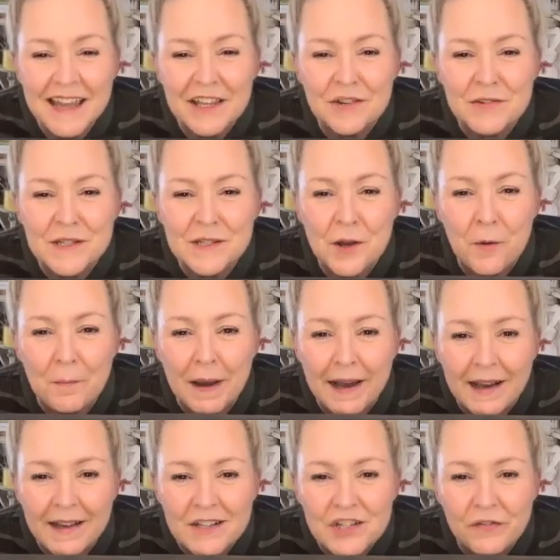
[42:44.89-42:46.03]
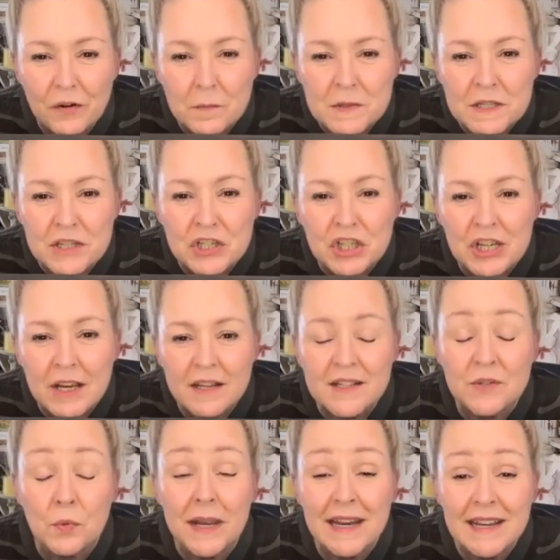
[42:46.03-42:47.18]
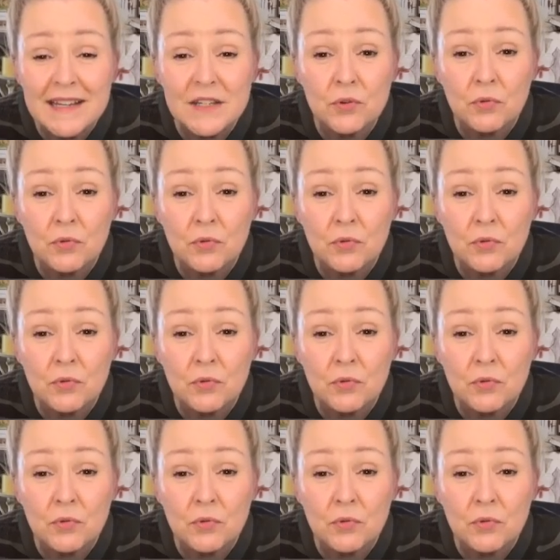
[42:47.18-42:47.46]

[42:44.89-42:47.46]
Thank you so much from Sweetie's